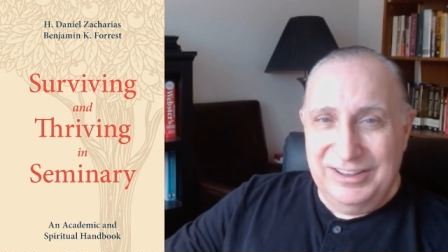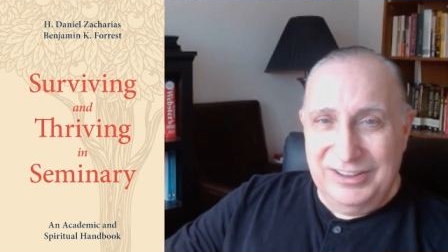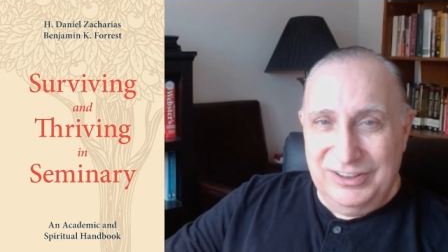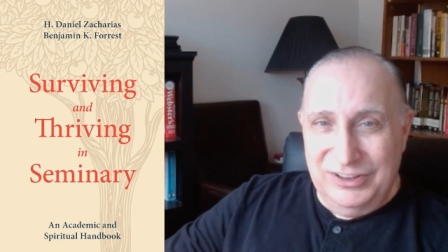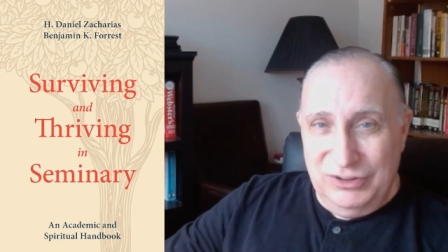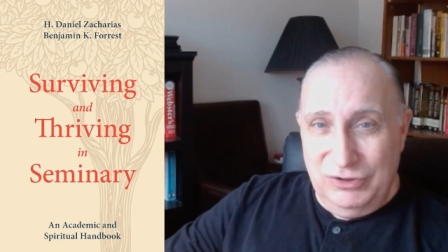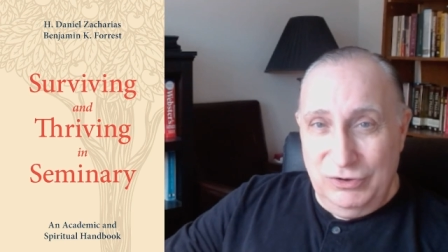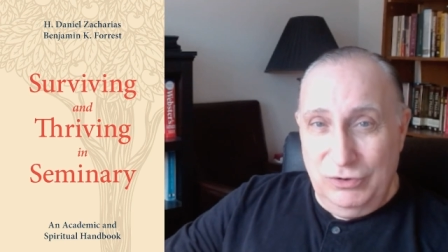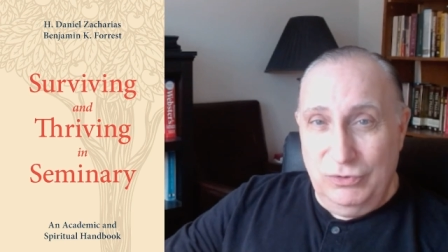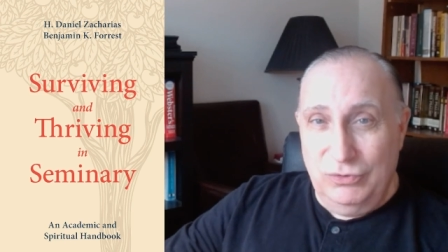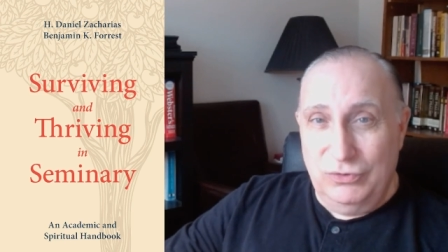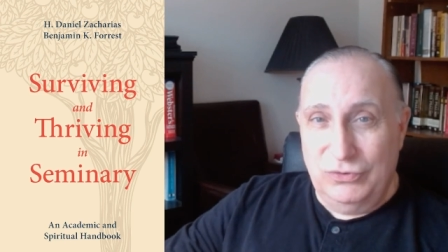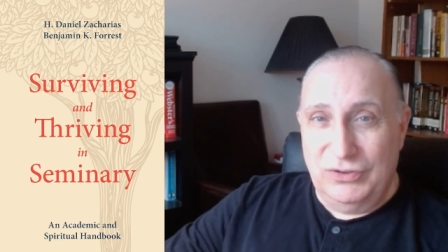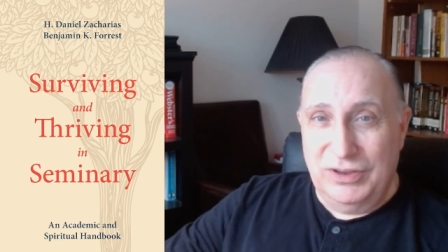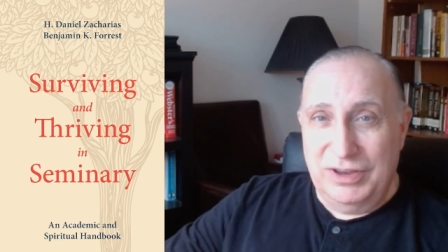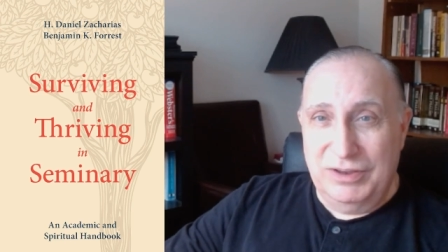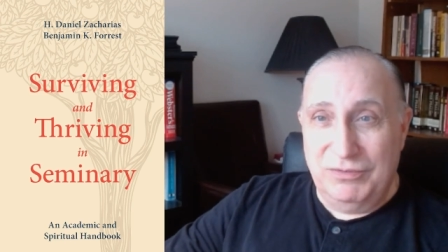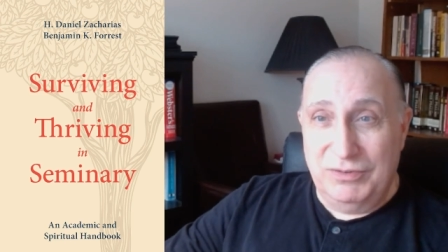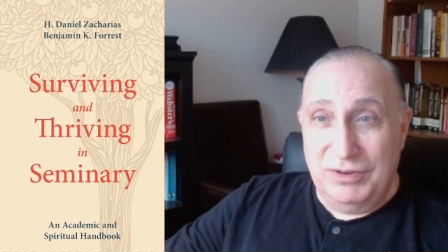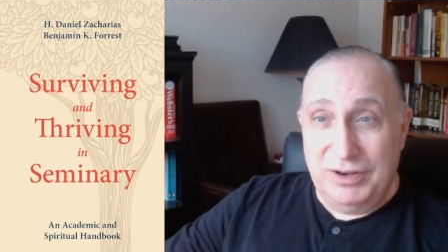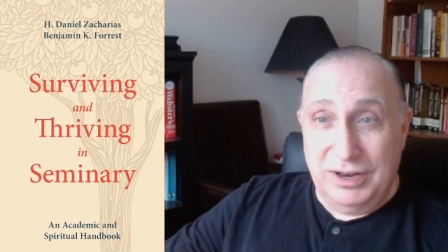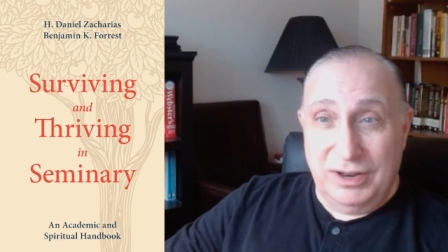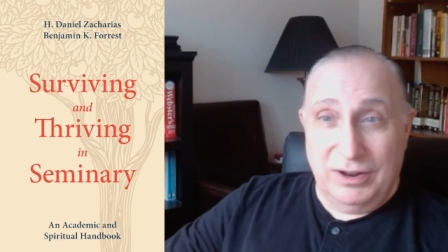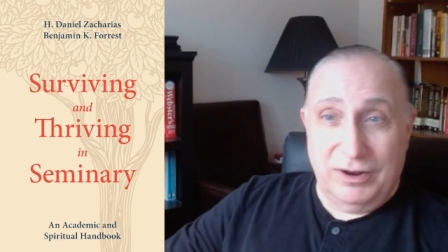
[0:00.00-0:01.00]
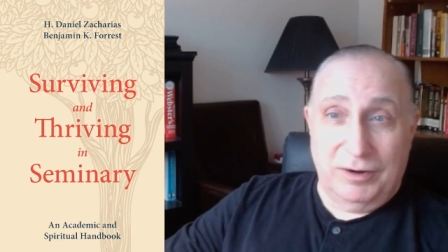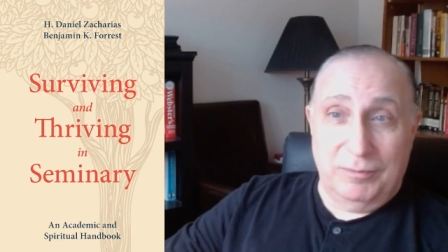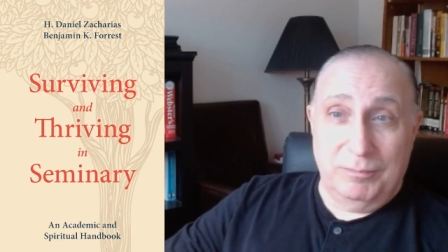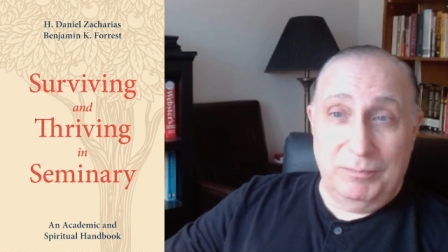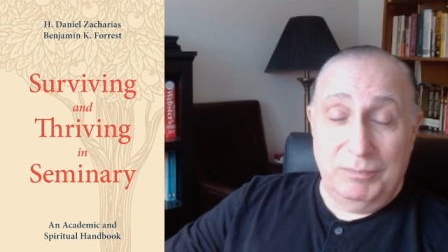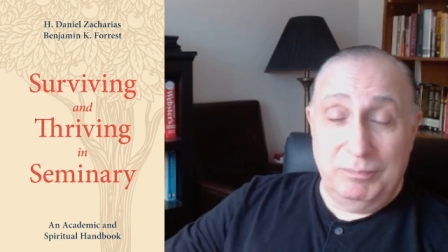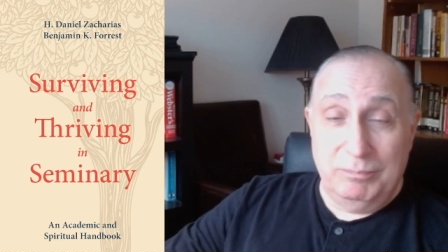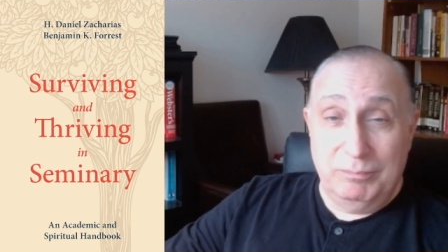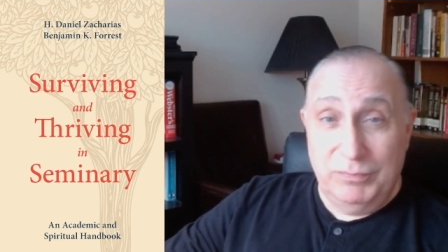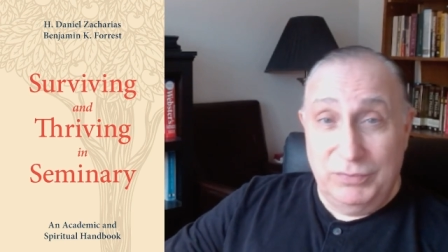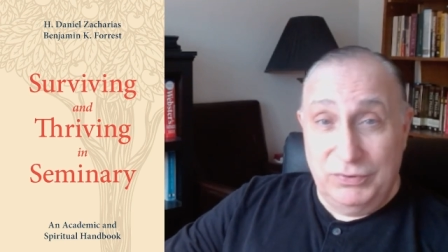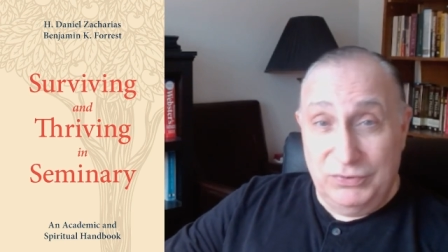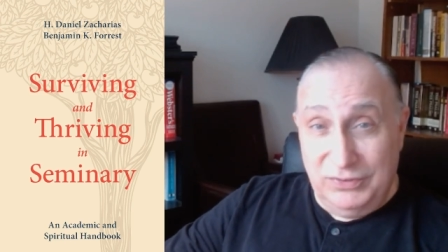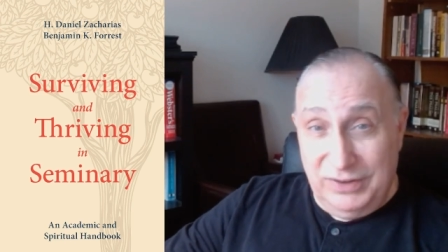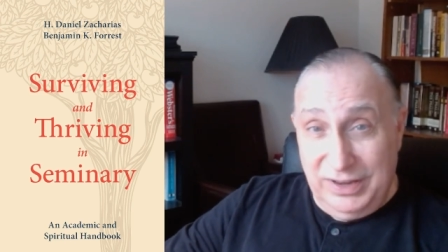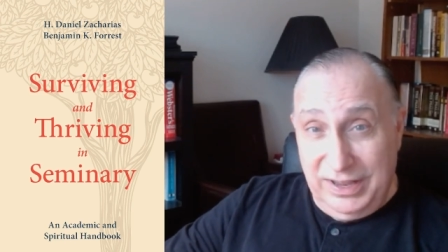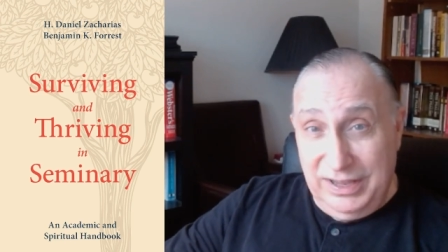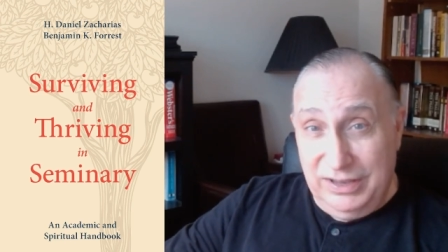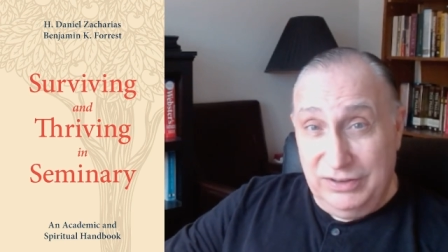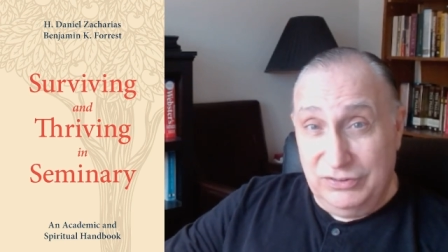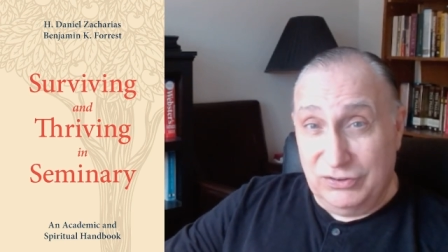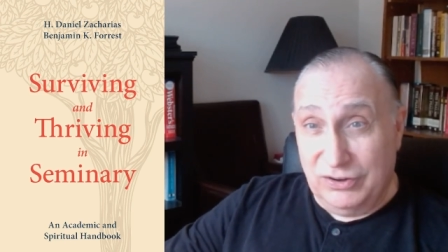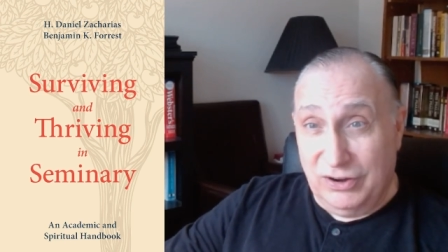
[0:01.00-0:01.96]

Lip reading: use even our mistakes,